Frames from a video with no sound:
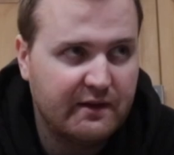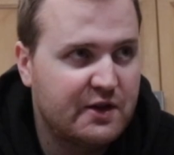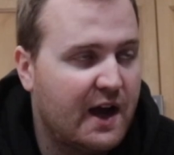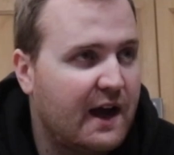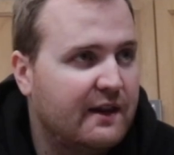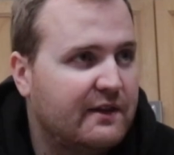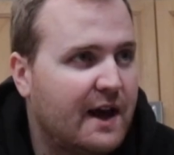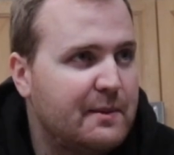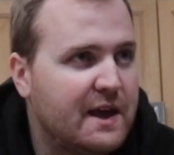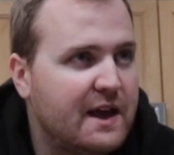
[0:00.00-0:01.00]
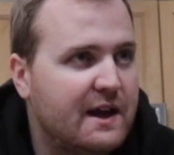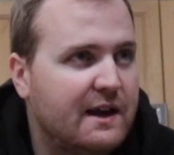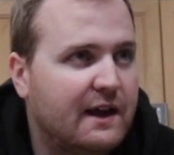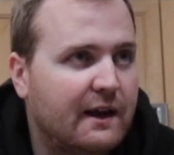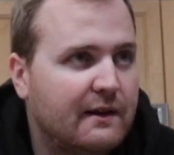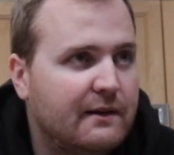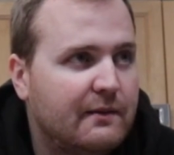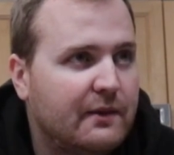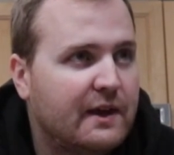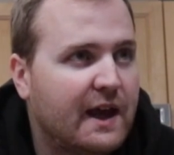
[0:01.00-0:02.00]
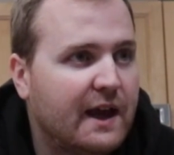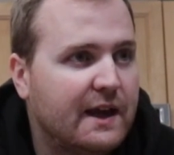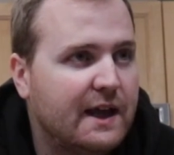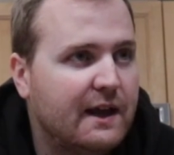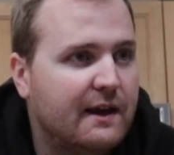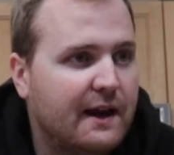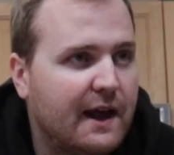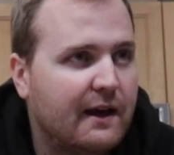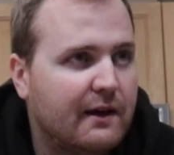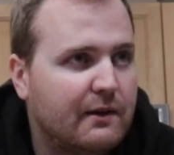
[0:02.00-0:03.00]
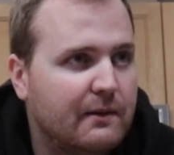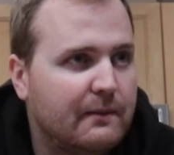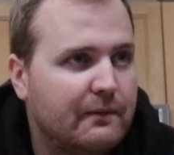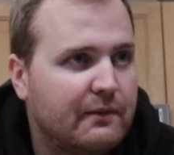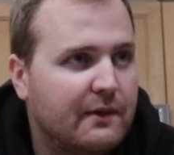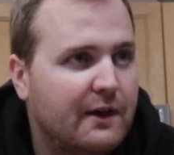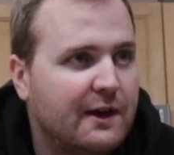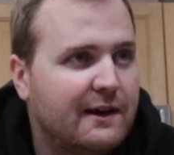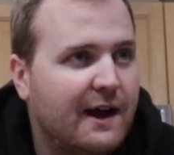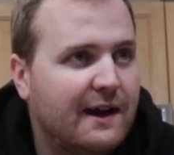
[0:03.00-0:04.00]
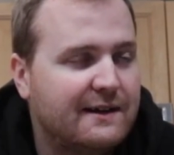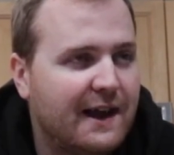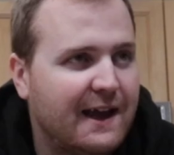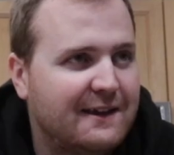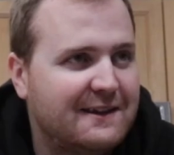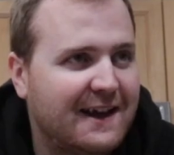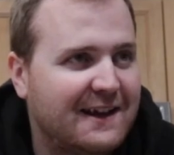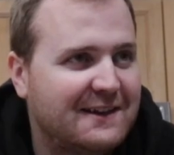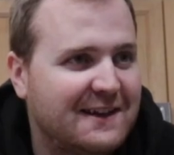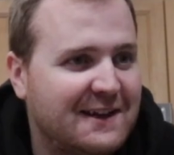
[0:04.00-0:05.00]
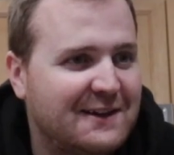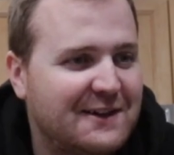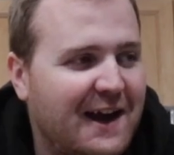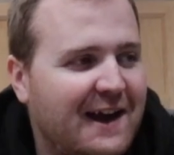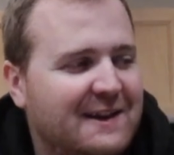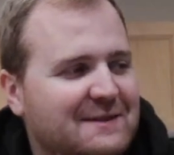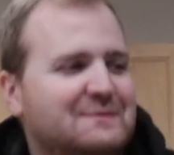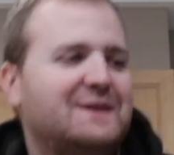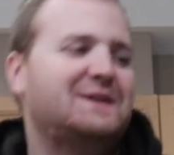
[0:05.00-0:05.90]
Sharla, stop eating it! You can't eat it now. No, you're not taste testing. Sharla, oh my